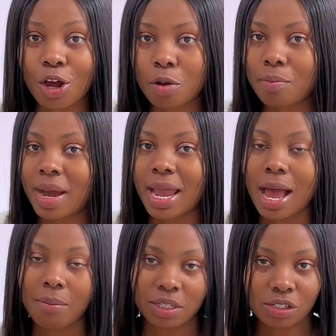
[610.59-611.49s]
on my
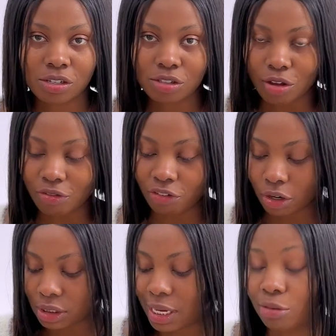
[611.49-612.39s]
Amazon storefront.